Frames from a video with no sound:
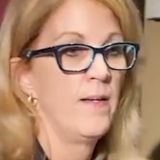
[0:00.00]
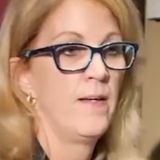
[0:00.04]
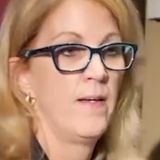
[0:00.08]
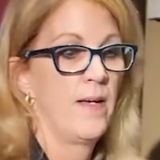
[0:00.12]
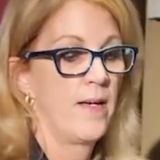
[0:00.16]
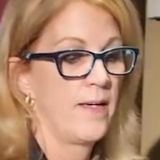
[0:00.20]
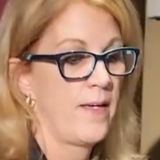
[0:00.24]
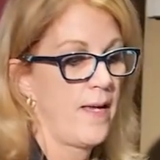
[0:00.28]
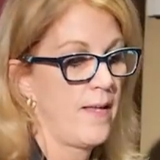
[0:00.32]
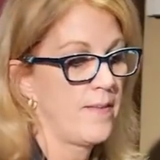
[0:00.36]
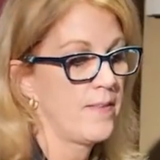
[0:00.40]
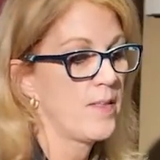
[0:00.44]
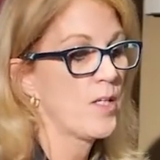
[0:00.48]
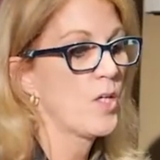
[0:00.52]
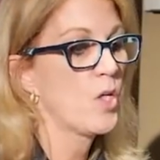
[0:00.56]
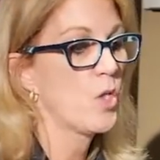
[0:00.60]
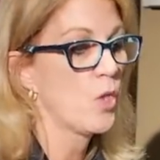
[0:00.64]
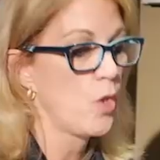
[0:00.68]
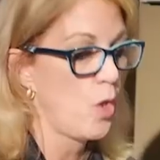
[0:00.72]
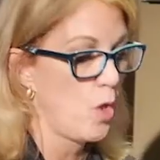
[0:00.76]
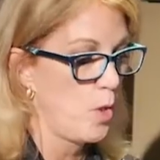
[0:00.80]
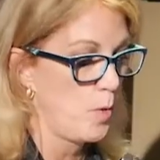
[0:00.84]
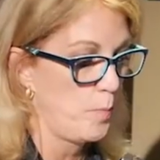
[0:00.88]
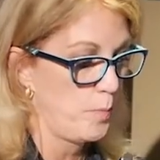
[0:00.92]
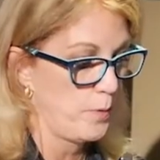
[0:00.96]
Again, the
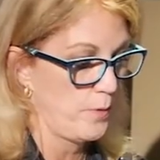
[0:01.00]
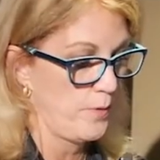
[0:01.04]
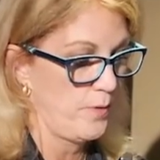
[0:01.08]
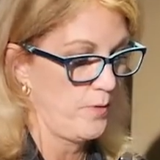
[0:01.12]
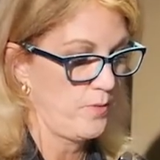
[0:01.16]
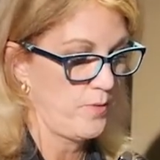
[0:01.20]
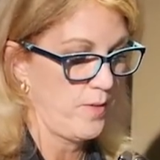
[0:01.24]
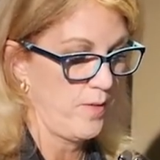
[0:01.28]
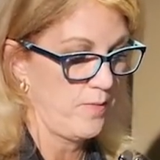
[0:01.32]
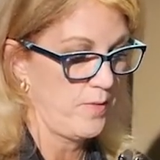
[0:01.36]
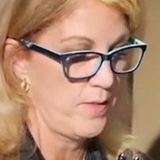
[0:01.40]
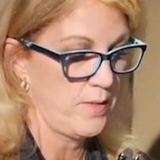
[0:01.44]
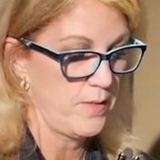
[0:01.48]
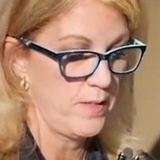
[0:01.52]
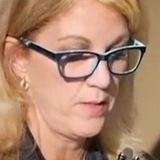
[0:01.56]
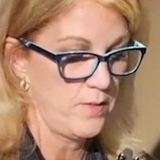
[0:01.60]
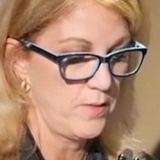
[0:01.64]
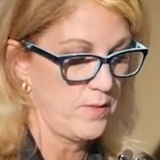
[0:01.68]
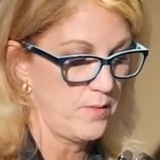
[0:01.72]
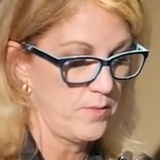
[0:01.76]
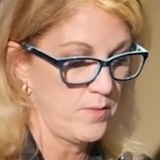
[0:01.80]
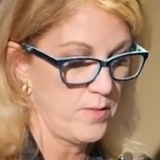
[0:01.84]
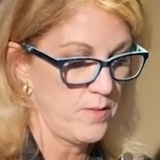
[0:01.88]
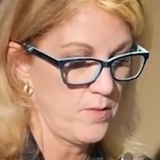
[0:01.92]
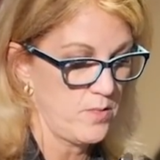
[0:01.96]
globalness of it. This
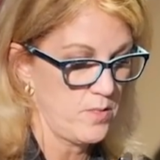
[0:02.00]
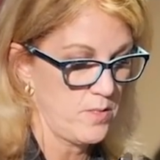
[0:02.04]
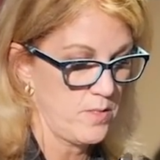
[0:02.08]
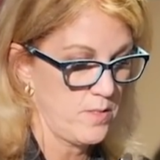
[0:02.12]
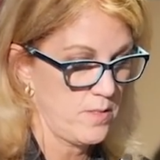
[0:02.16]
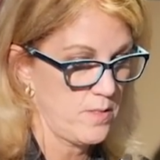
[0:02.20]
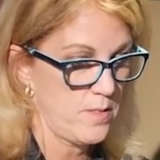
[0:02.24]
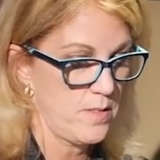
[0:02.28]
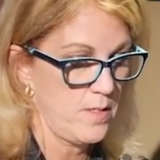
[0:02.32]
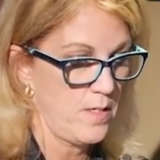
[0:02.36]
isn't just